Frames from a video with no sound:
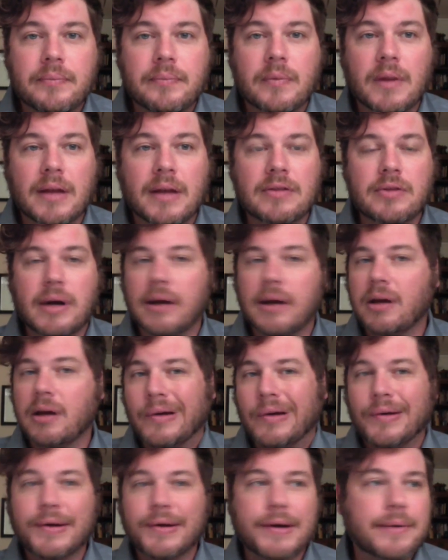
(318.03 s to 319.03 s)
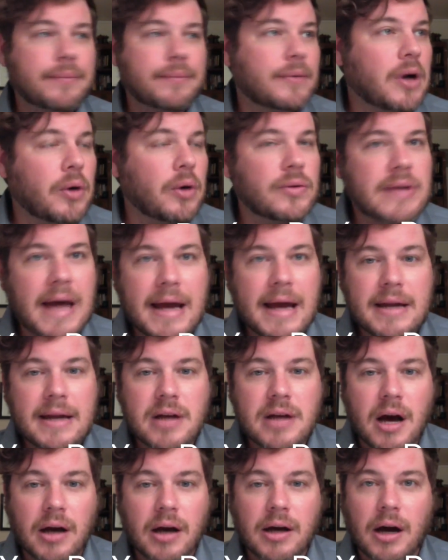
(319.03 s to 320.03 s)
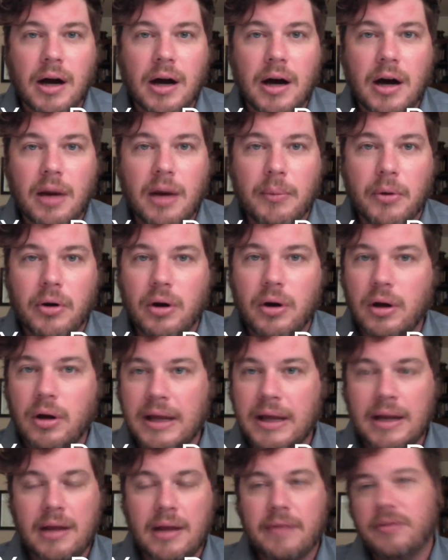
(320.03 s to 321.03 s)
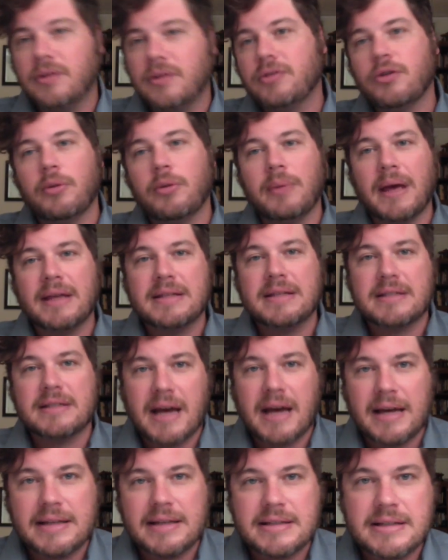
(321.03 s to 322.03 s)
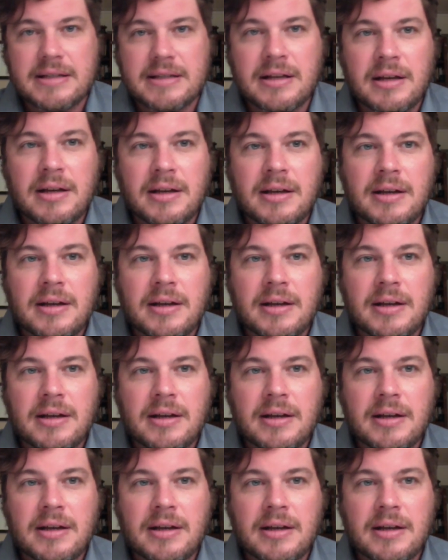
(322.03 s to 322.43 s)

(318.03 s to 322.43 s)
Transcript: That's right. Go to GoDaddy.com or any of the domain sites.